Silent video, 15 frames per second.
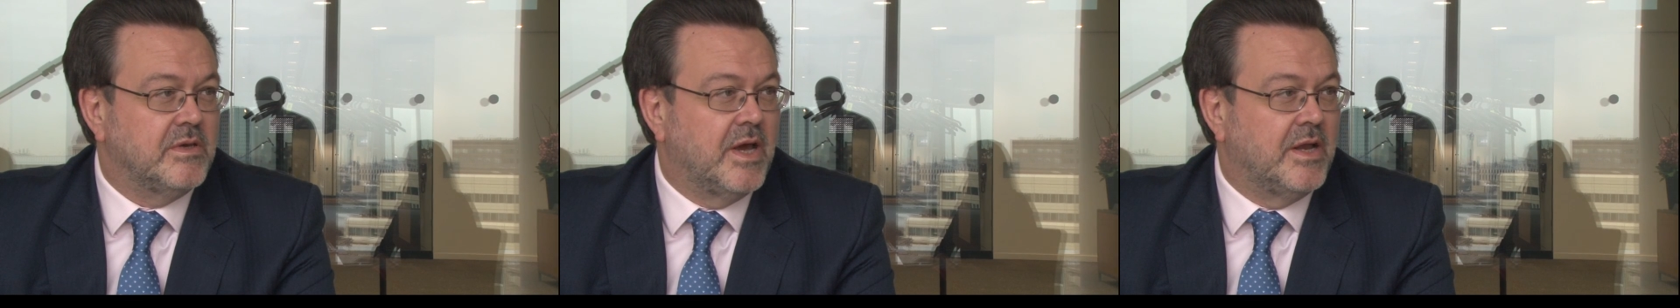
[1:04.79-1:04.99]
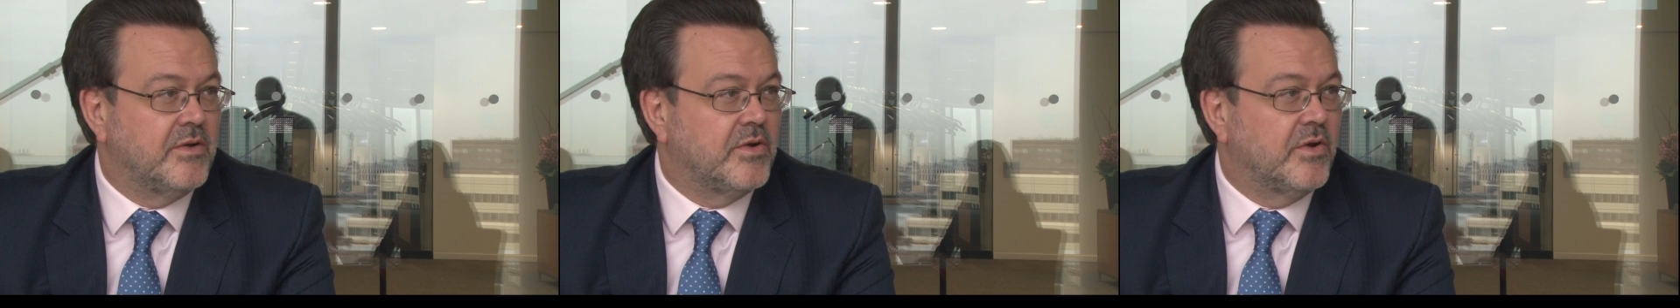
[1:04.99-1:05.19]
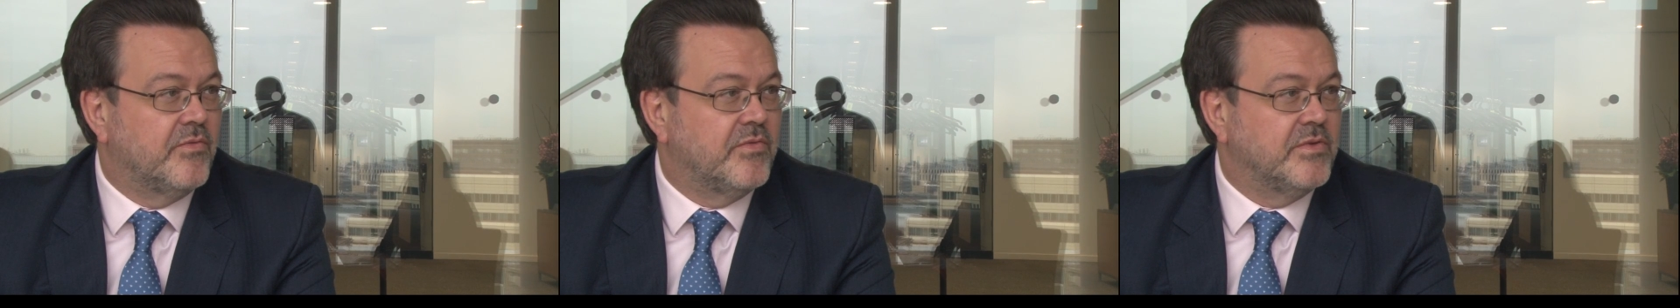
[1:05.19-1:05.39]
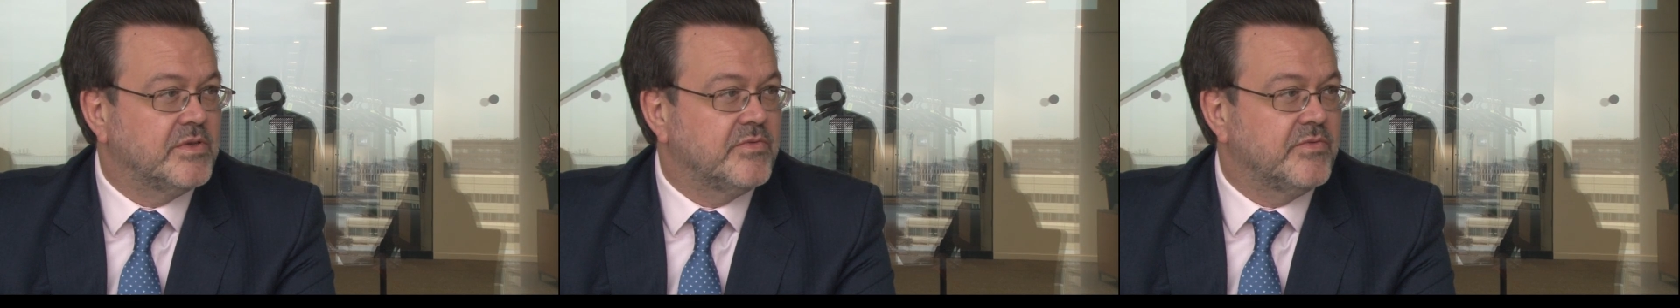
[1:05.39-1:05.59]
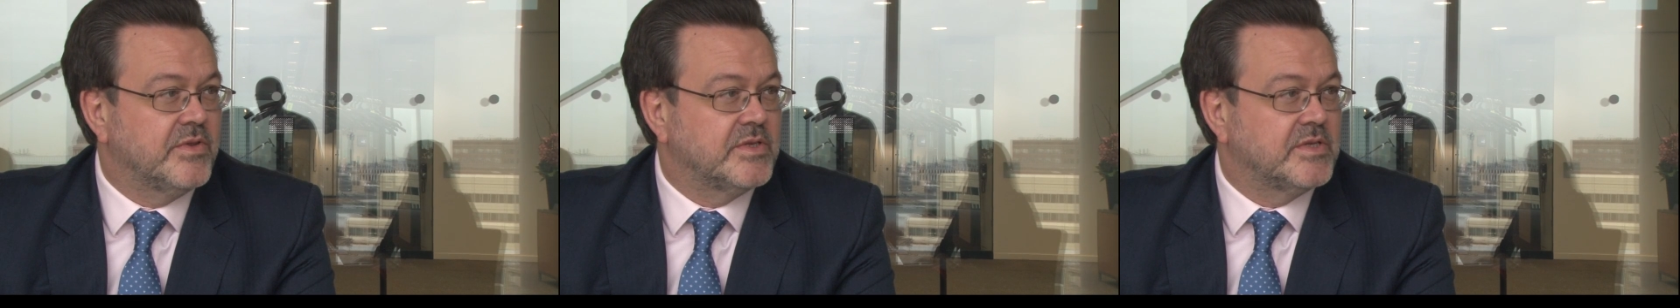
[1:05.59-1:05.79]
annual
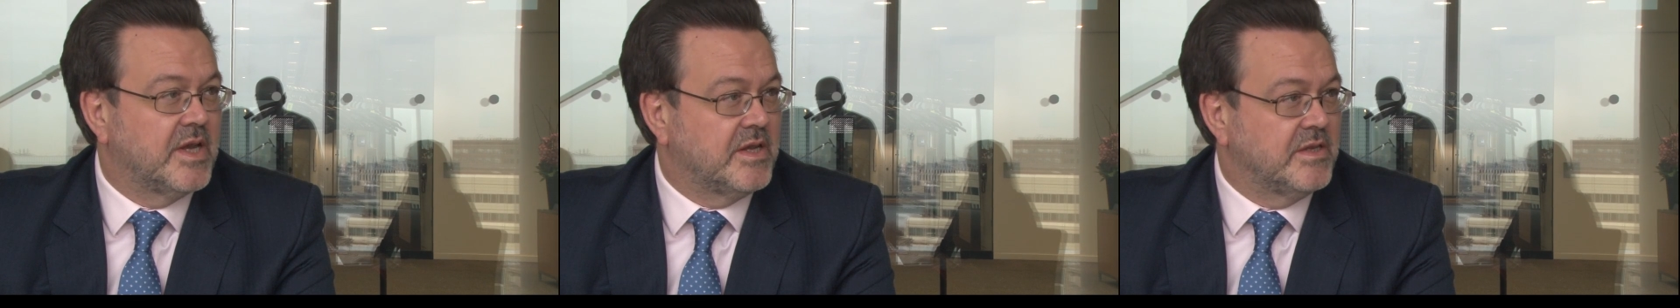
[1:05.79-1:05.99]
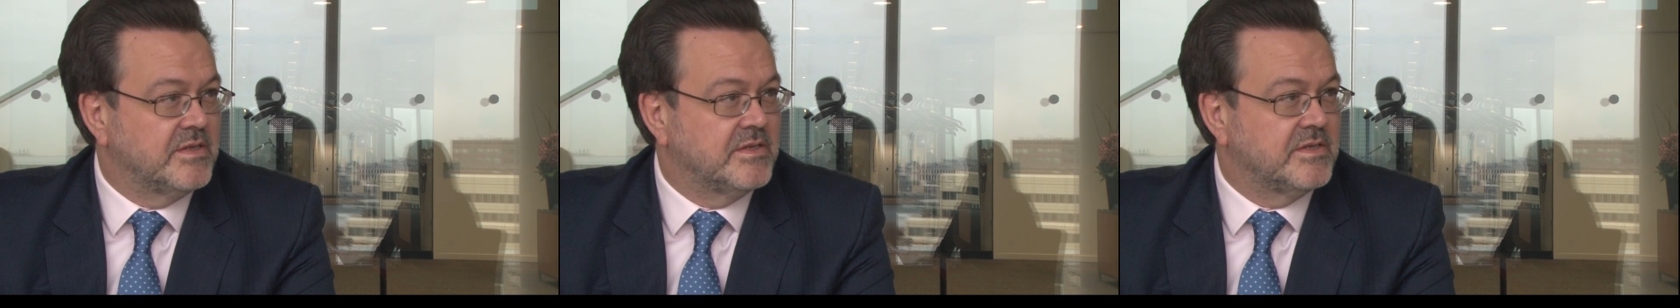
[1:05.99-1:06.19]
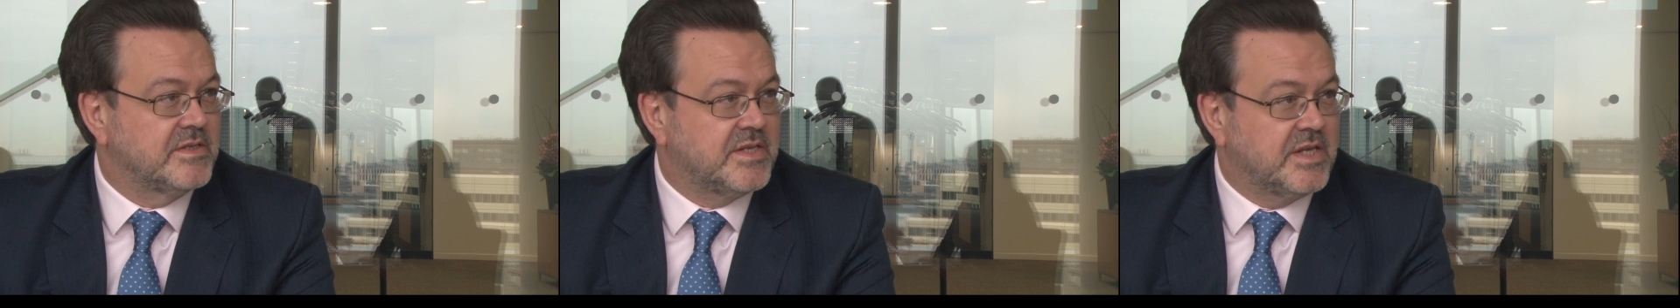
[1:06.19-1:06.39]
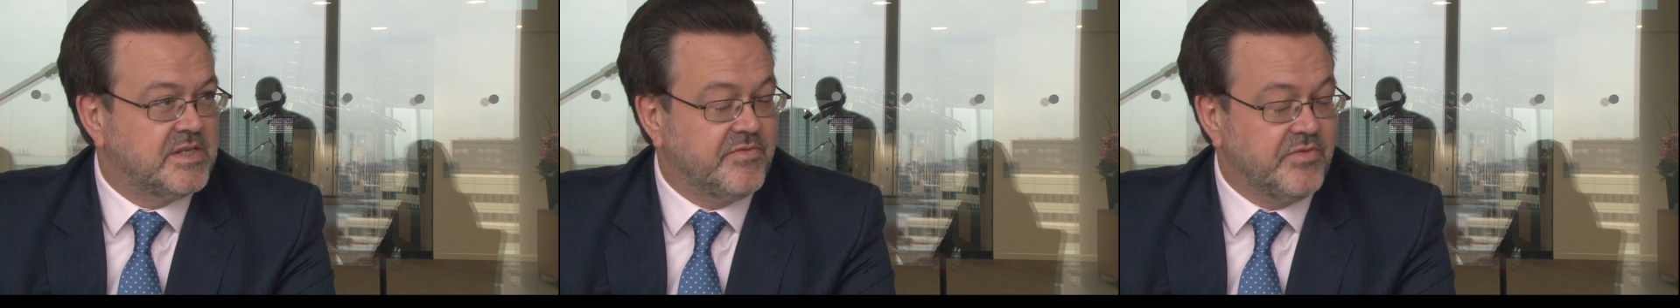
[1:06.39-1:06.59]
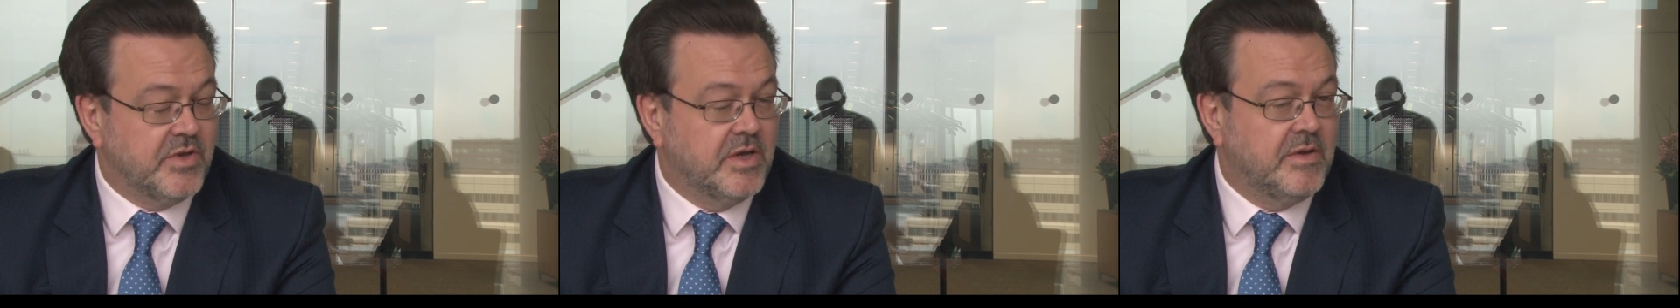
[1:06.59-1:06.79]
conference for the second
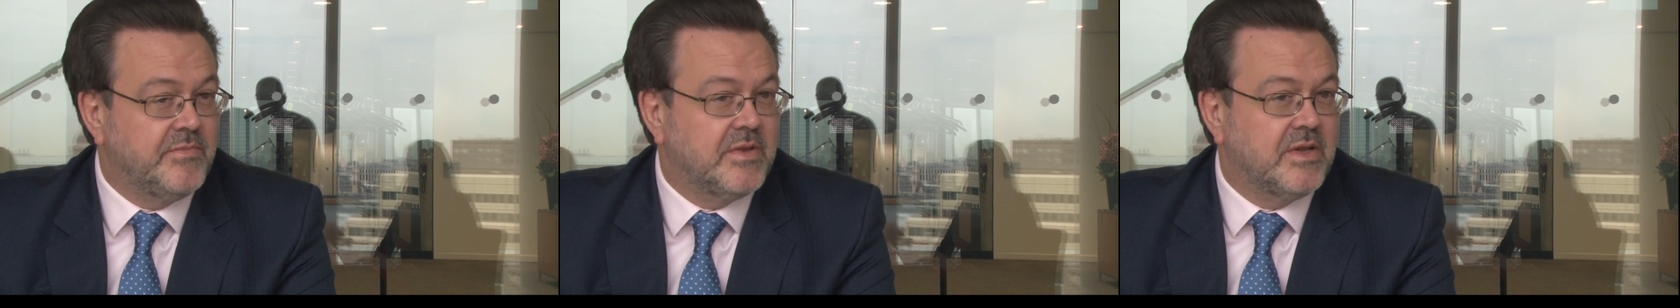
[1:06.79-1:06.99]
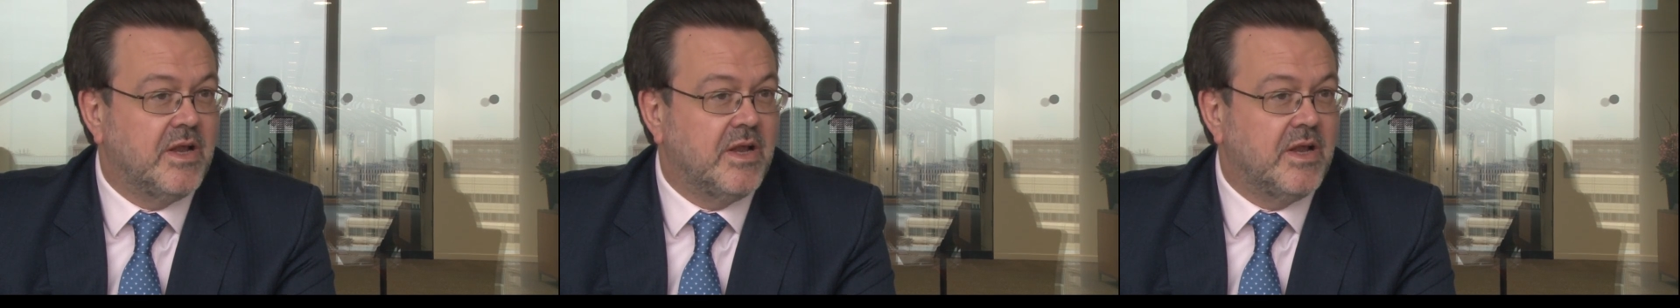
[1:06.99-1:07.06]
successive year.